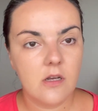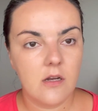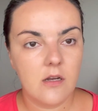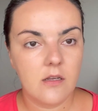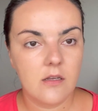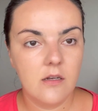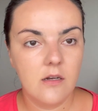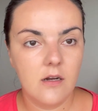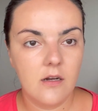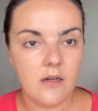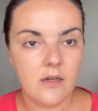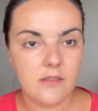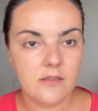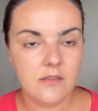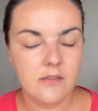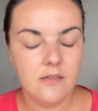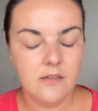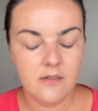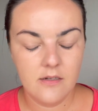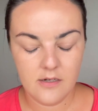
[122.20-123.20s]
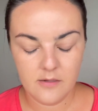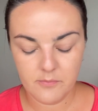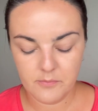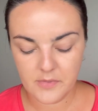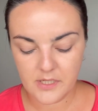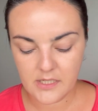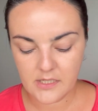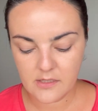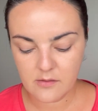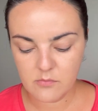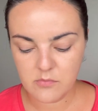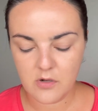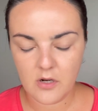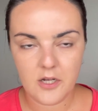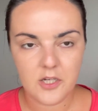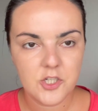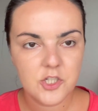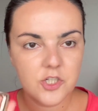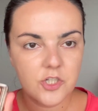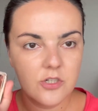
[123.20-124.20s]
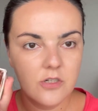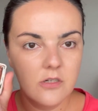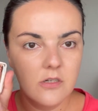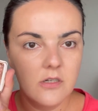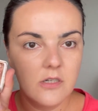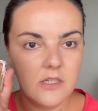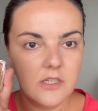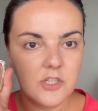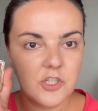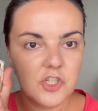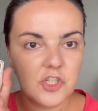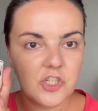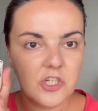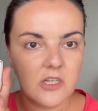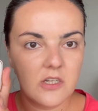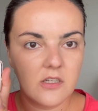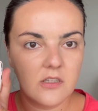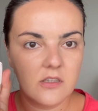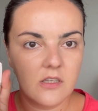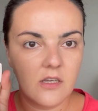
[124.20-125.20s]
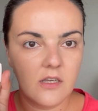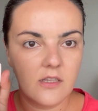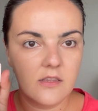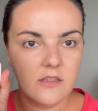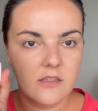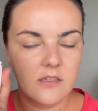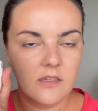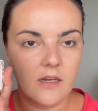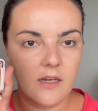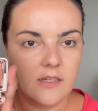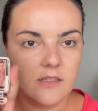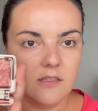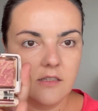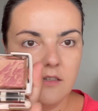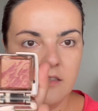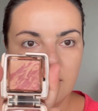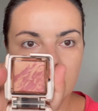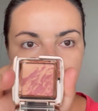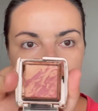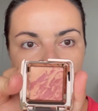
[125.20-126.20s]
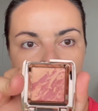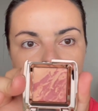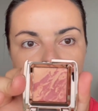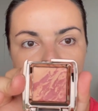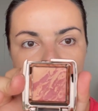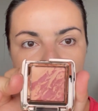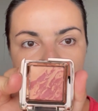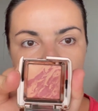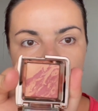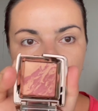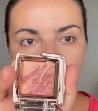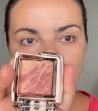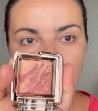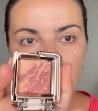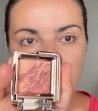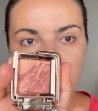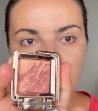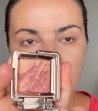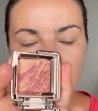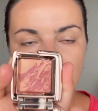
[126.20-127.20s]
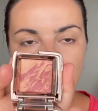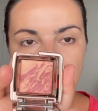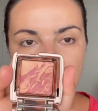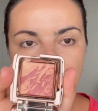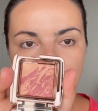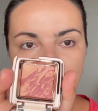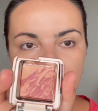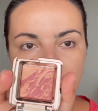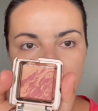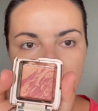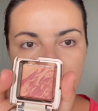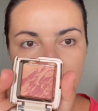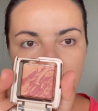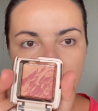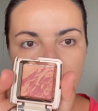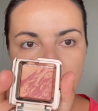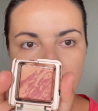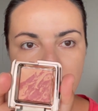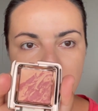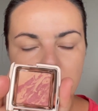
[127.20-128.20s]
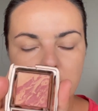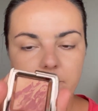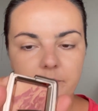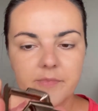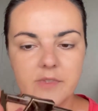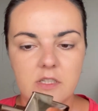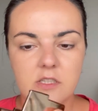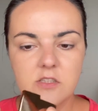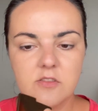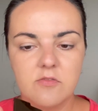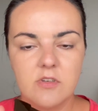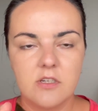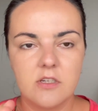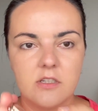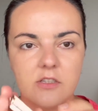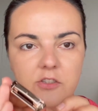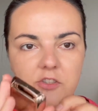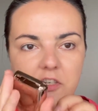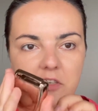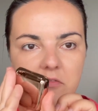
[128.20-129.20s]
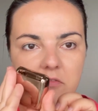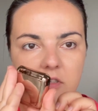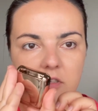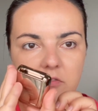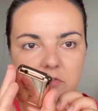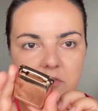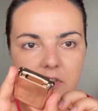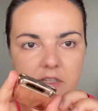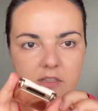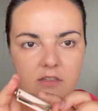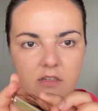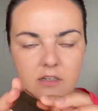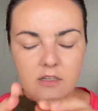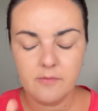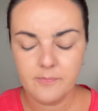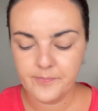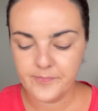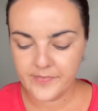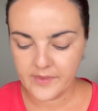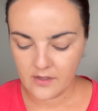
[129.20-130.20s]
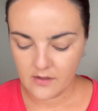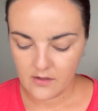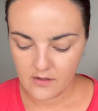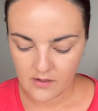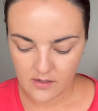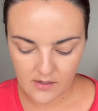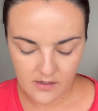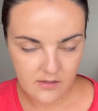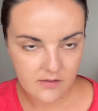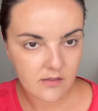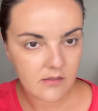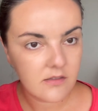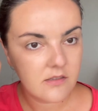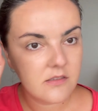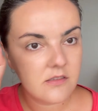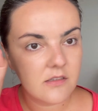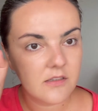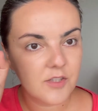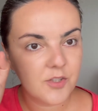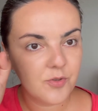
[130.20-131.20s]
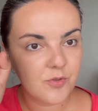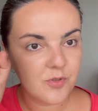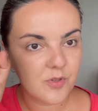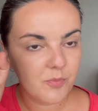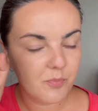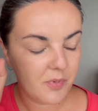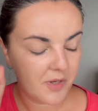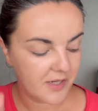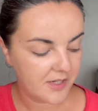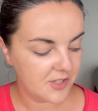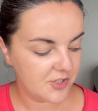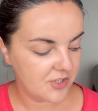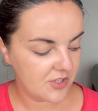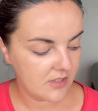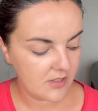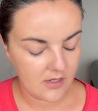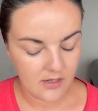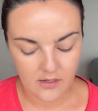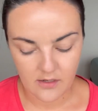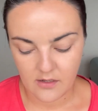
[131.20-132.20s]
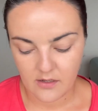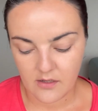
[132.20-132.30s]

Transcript: I got a mini blush in shade At Night, which I'm not mad at. It's very travel friendly and it's a cute packaging.